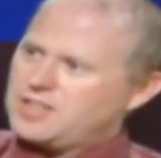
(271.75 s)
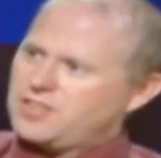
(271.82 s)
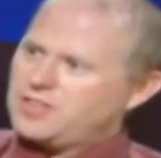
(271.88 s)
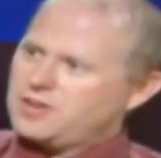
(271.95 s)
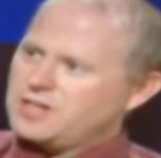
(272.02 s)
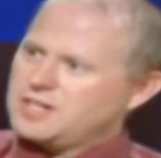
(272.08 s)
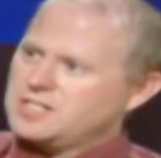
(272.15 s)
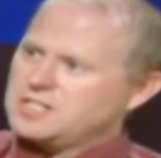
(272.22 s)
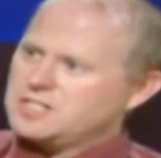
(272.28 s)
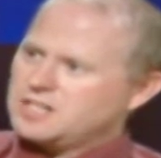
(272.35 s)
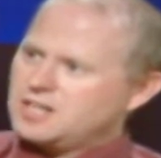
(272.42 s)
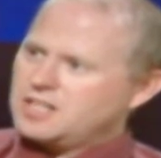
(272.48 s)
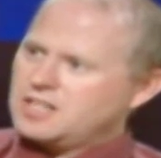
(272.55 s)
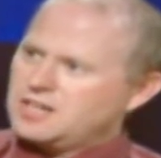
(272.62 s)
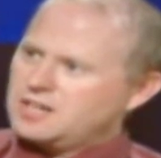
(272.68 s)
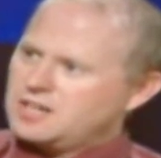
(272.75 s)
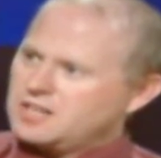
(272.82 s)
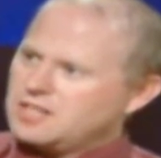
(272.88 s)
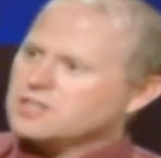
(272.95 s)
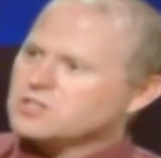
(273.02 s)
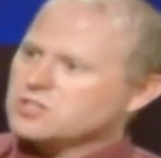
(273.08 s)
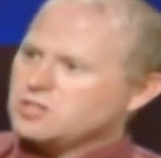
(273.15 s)
That
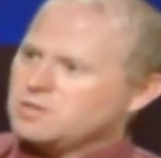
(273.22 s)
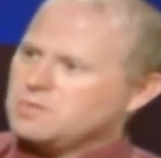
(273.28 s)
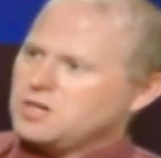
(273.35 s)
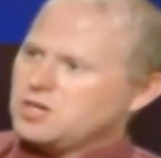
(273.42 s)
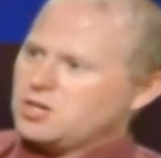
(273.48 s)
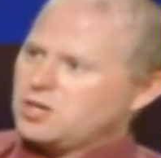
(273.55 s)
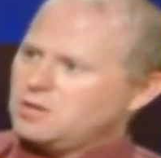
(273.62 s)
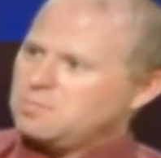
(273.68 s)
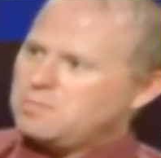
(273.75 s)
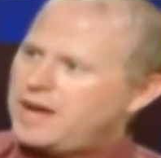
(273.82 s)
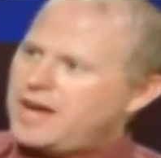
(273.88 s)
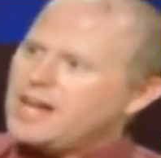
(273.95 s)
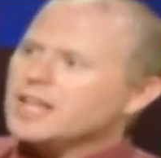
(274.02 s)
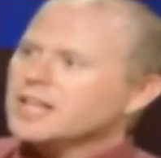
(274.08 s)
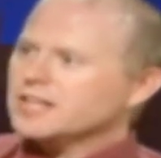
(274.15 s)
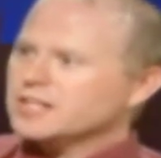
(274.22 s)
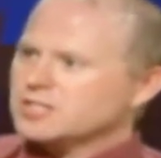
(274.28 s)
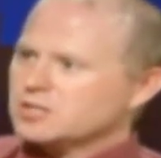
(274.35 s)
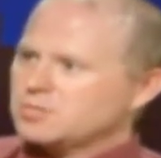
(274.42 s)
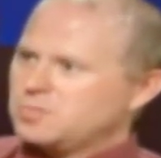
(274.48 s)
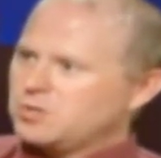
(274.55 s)
there should be a good balance,